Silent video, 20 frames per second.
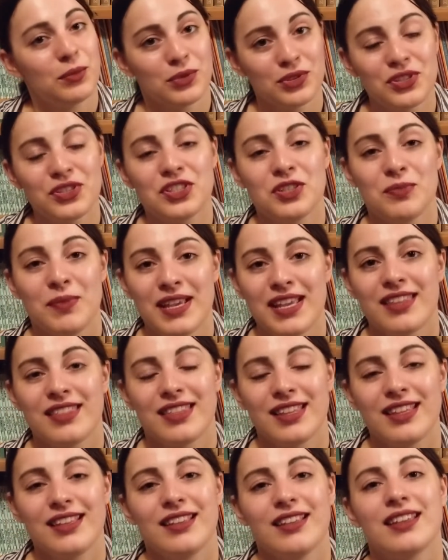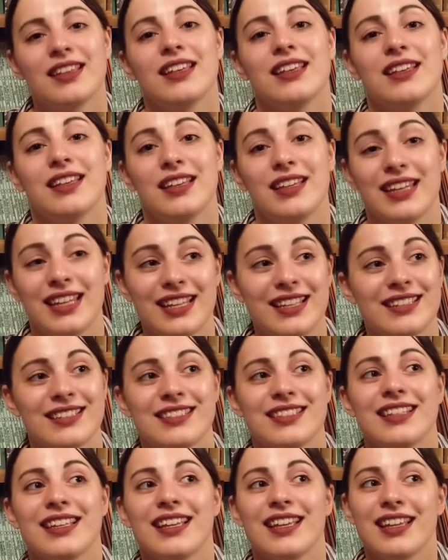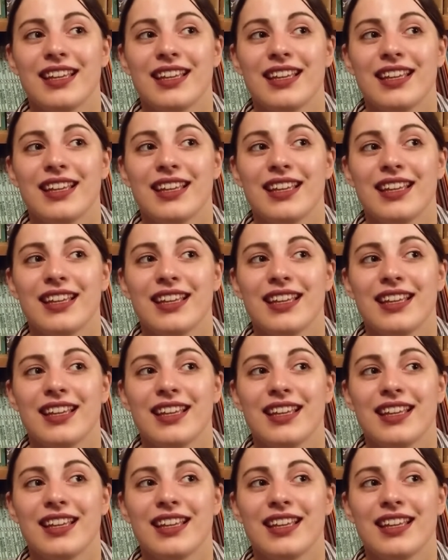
wants you to make it think it is.